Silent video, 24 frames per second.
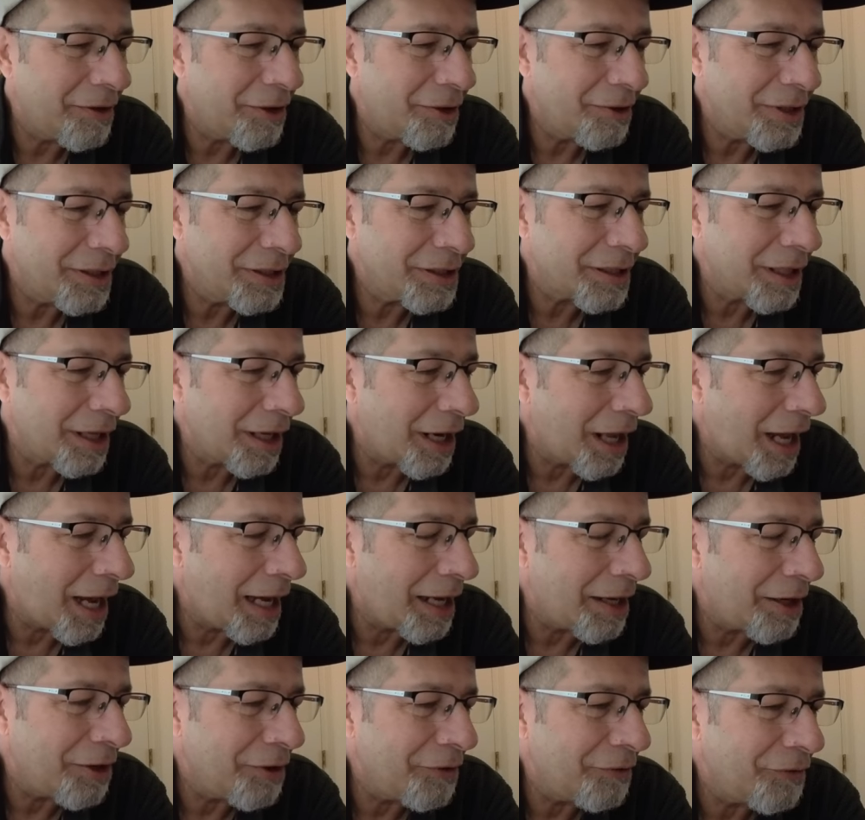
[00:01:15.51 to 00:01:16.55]
There is a
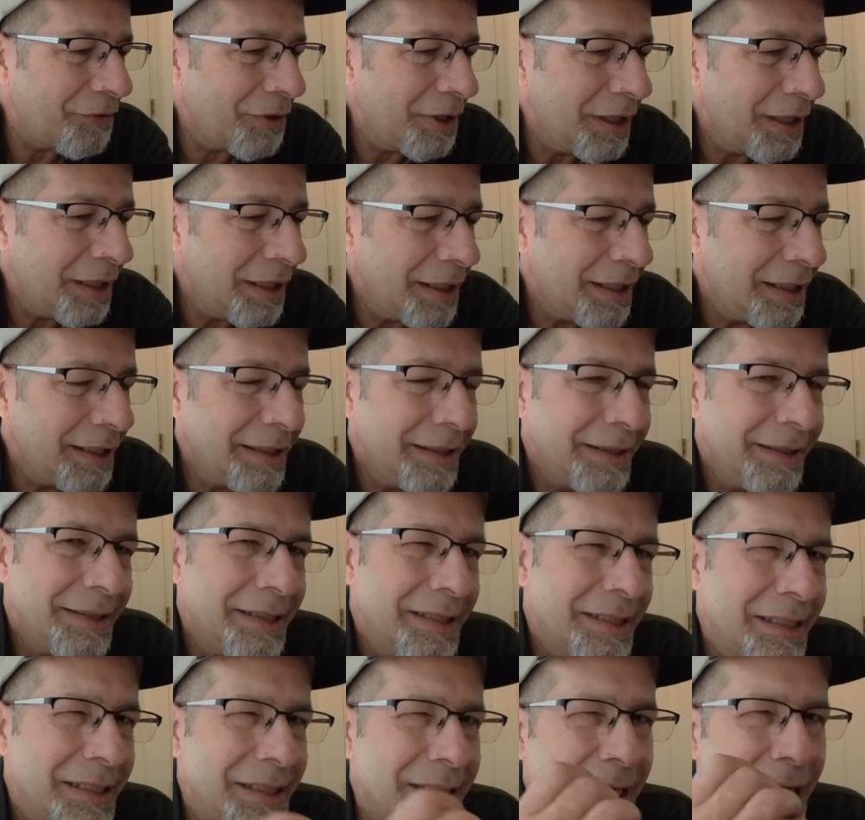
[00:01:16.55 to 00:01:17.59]
lot of
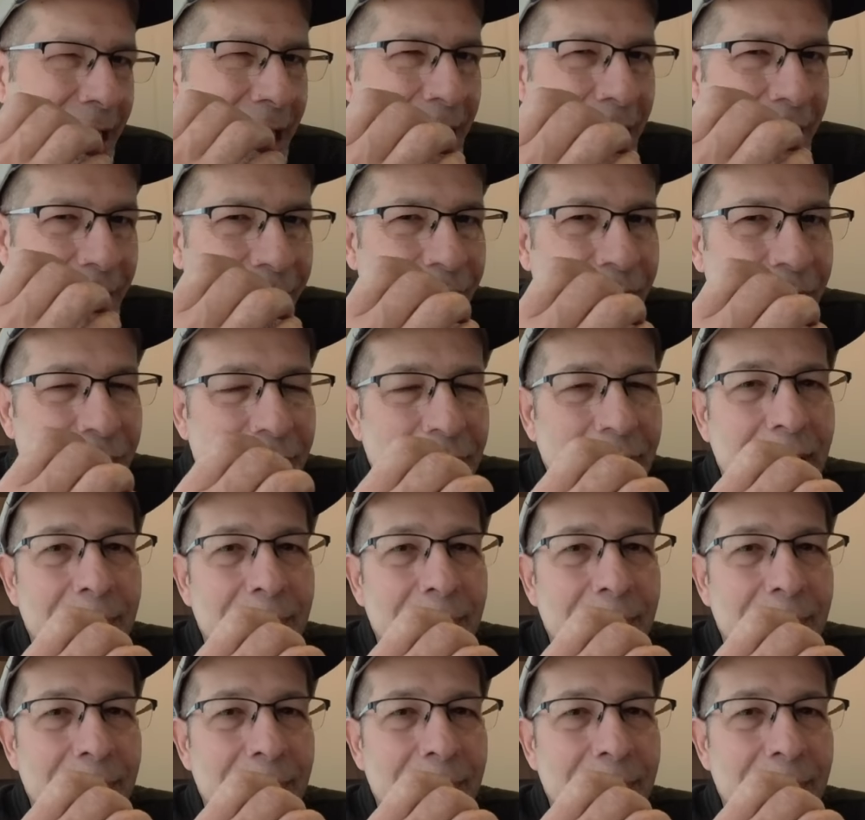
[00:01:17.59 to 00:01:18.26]
stuff.